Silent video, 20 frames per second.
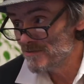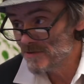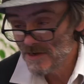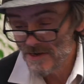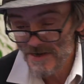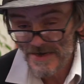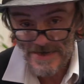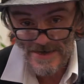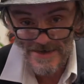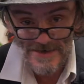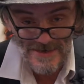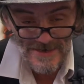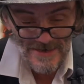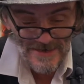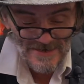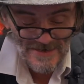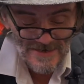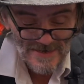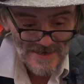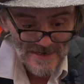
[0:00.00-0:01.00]
all night.
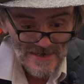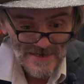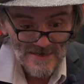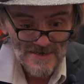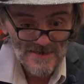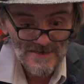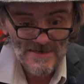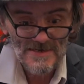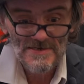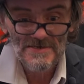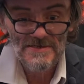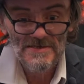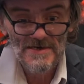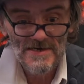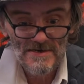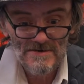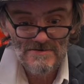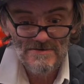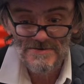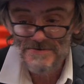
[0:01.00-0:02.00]
Rather
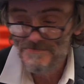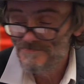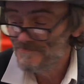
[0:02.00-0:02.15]
that,